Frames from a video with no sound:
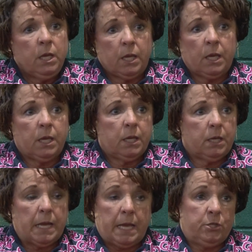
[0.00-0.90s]

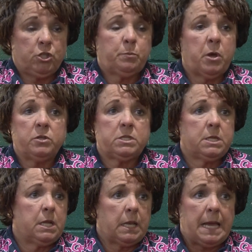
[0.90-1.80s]
And I just
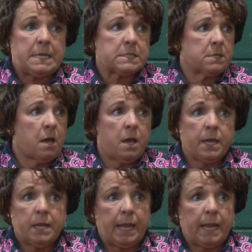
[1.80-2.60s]
posted it last night,